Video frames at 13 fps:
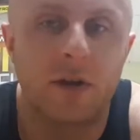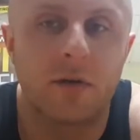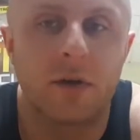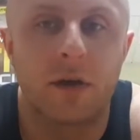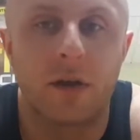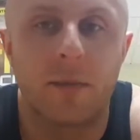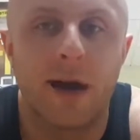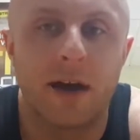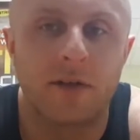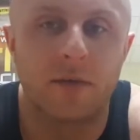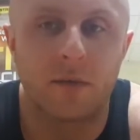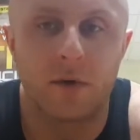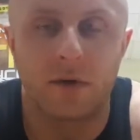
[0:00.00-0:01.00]
do to kind of
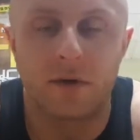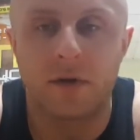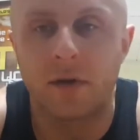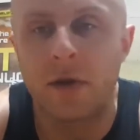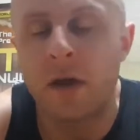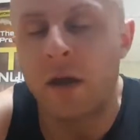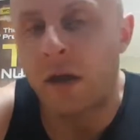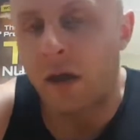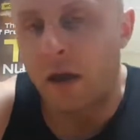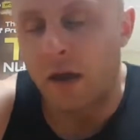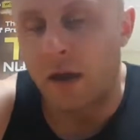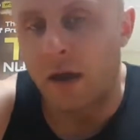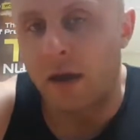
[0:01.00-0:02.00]
maximize
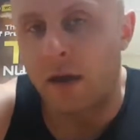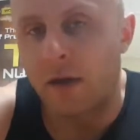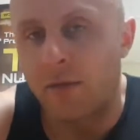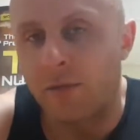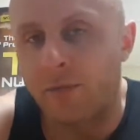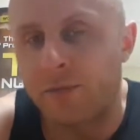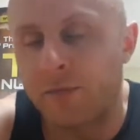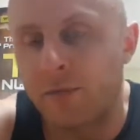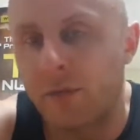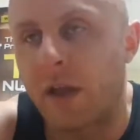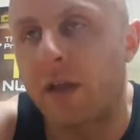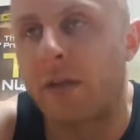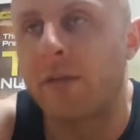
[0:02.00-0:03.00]

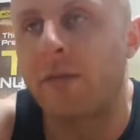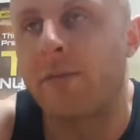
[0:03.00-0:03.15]
that